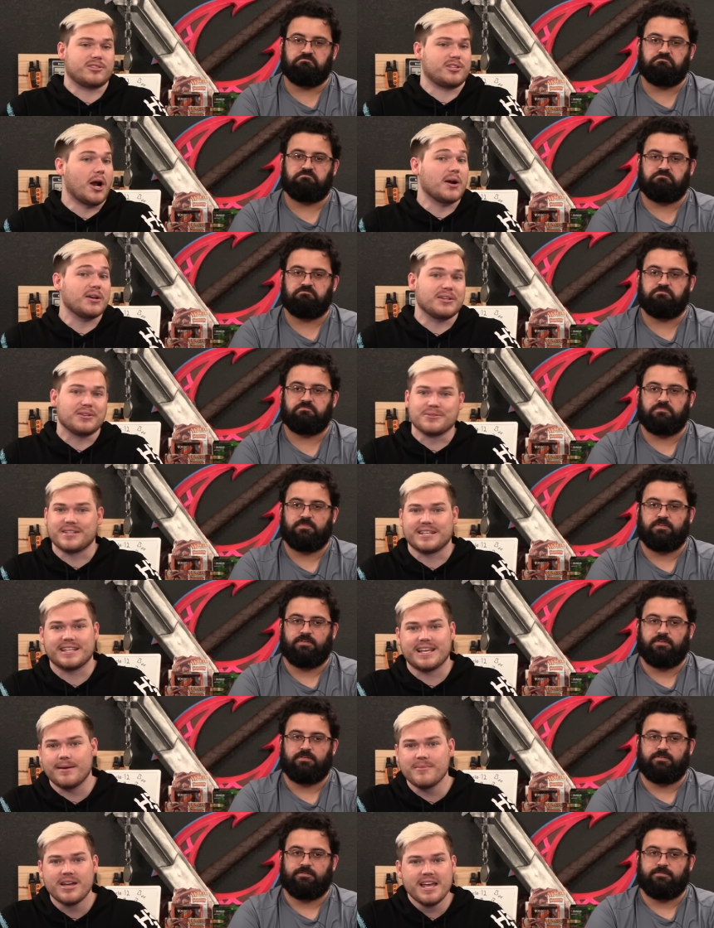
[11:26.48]
Speaker 1: start using
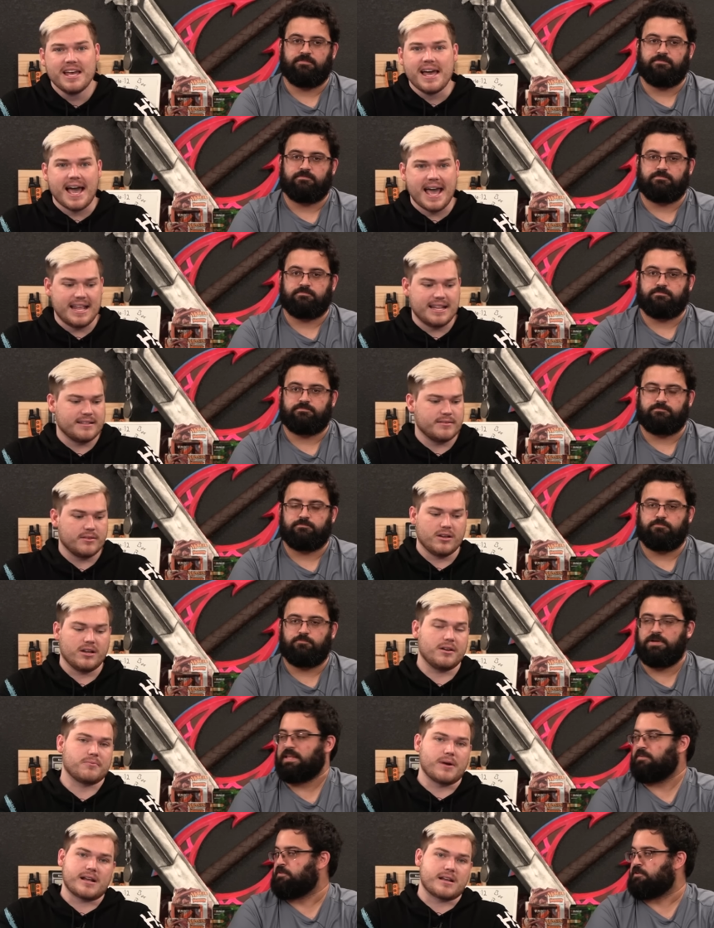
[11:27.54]
them and
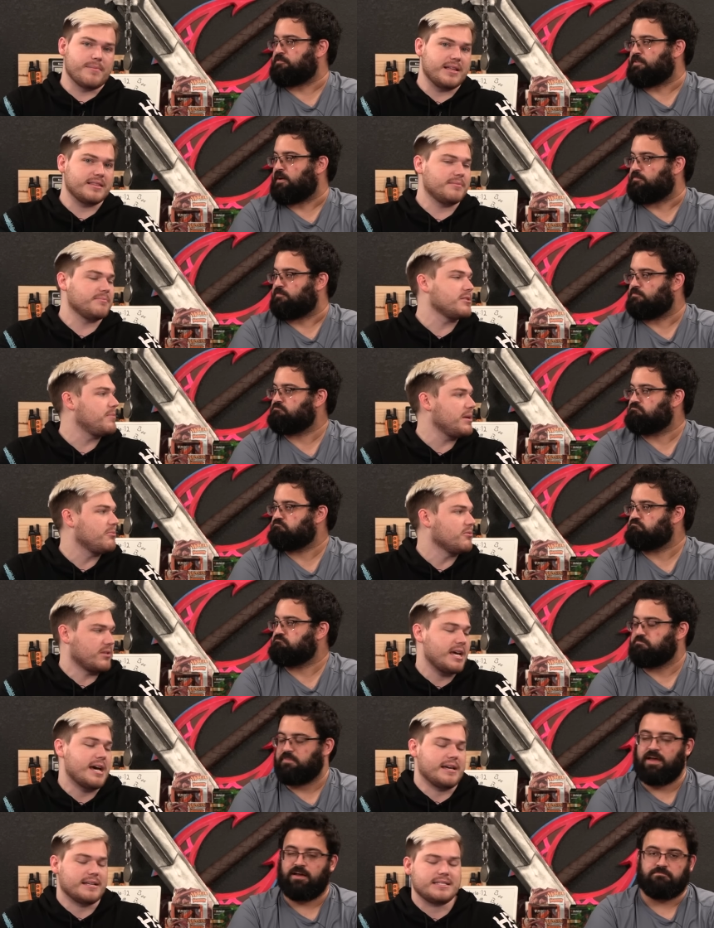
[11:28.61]
uh, recommend them to people.
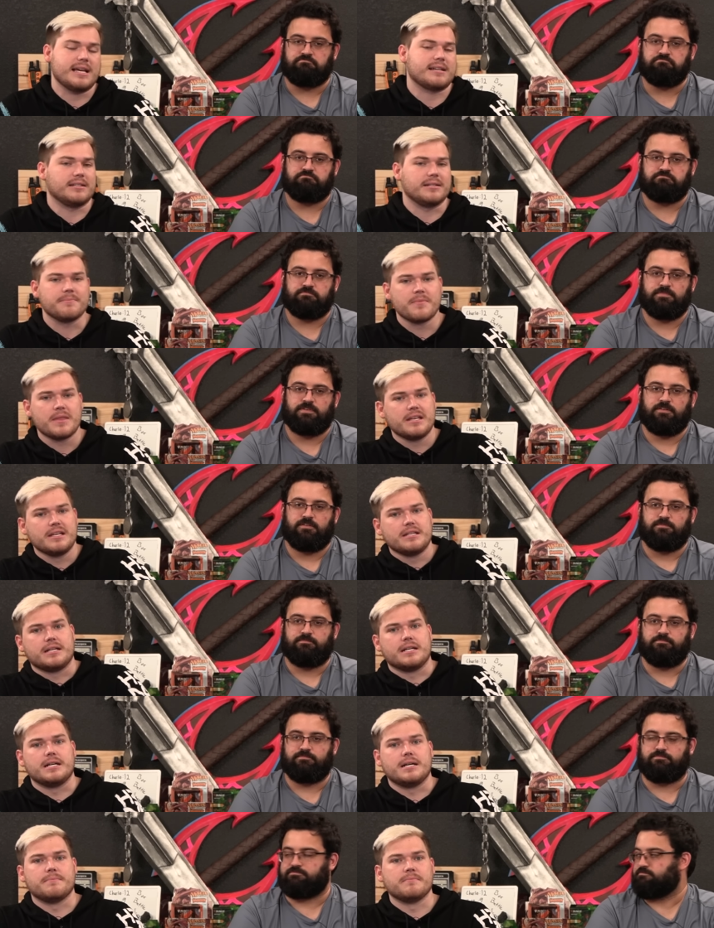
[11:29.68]
Yeah, yeah. exactly.
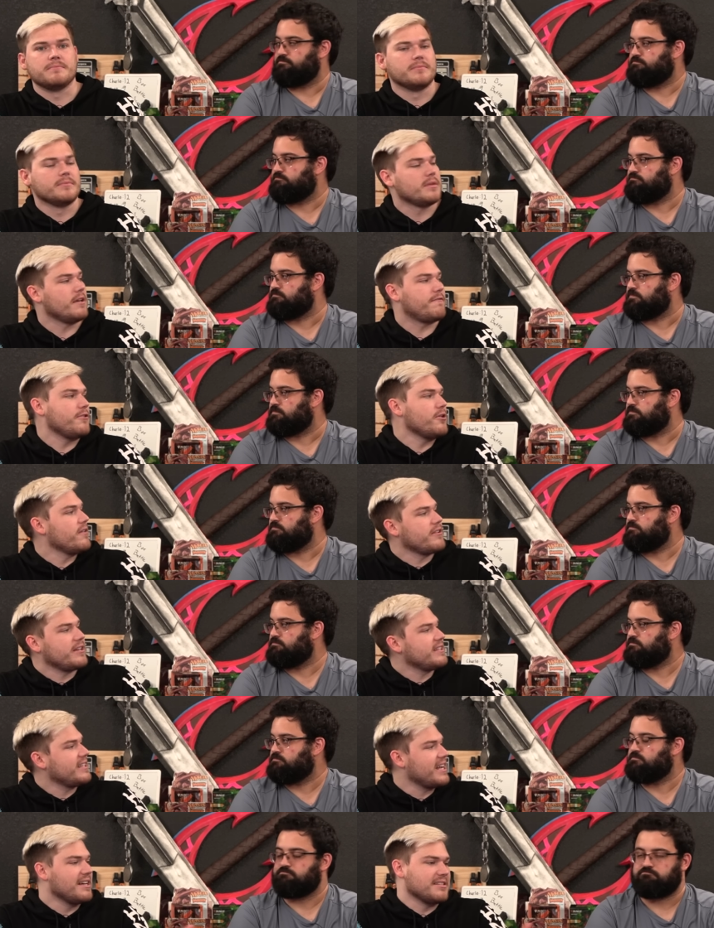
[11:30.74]
Um, if you have
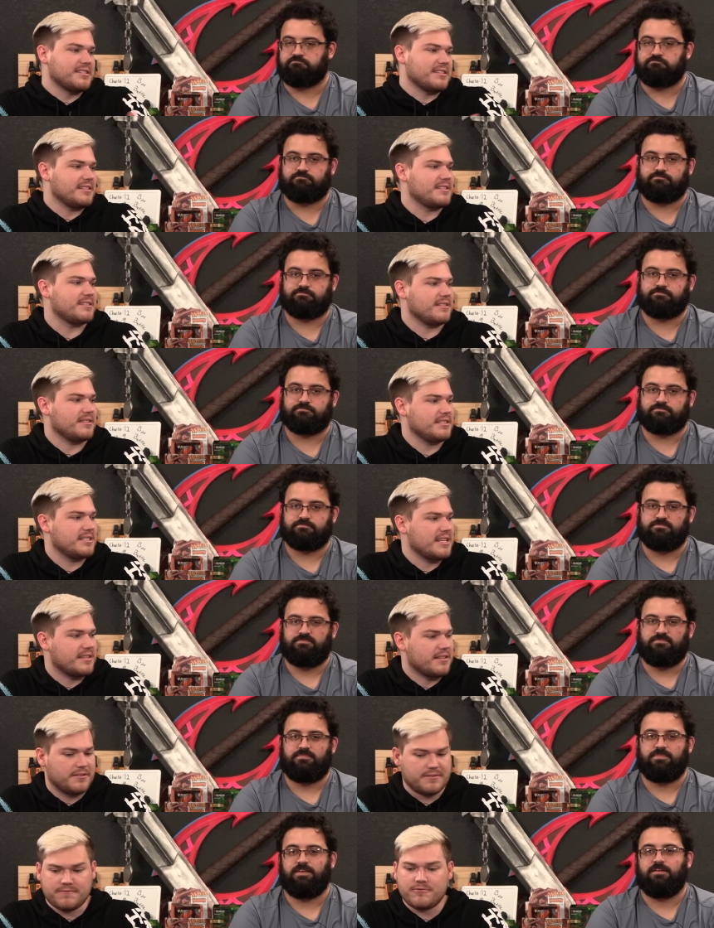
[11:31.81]
anything else, let's let's get
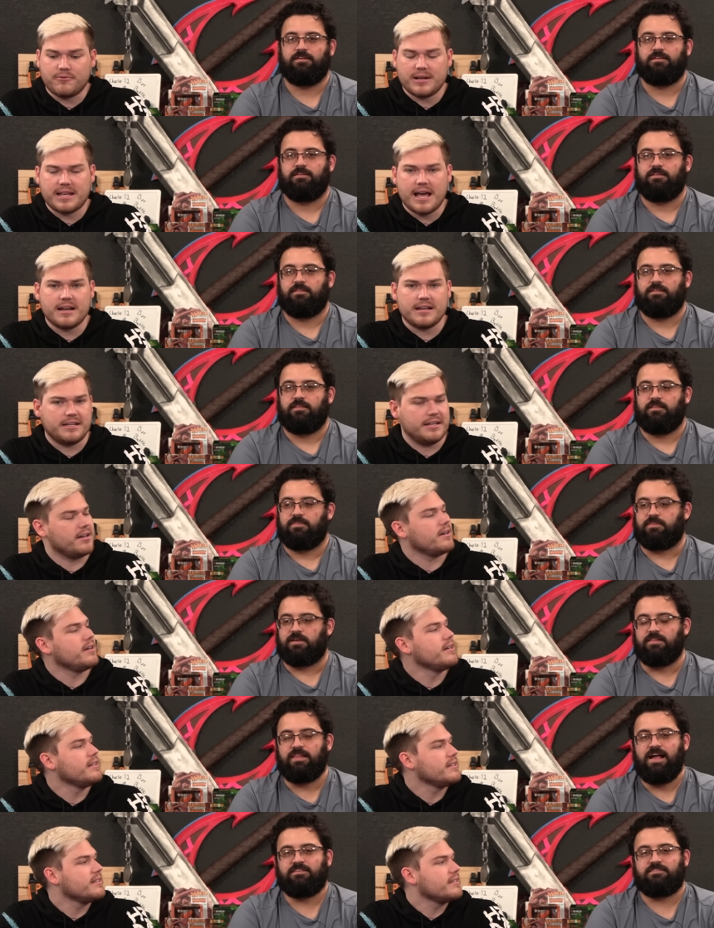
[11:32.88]
the frick out of here. The
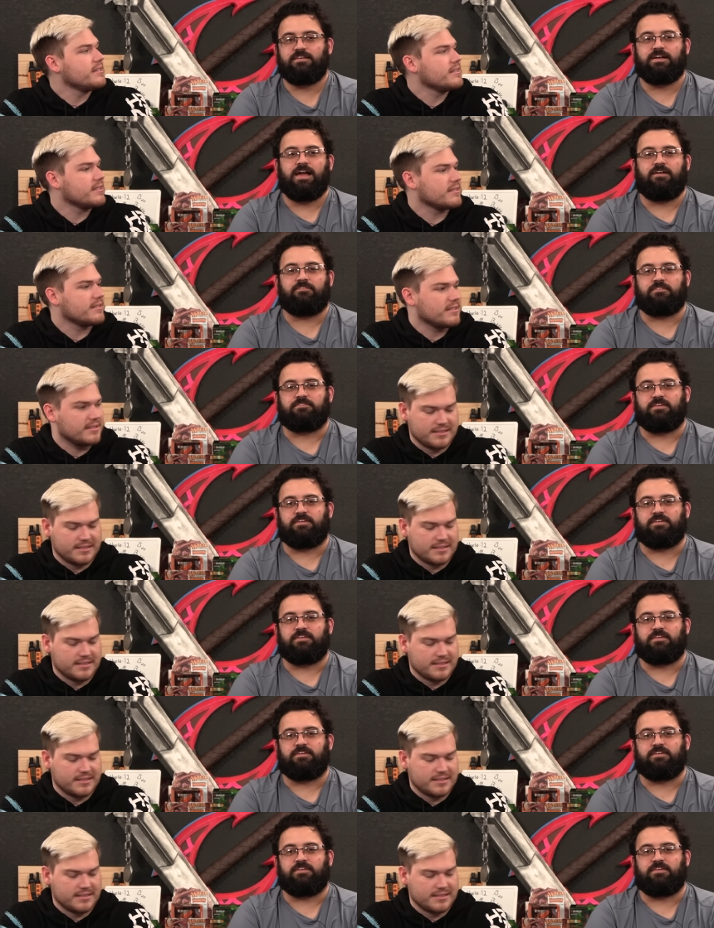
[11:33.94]
last thing I have to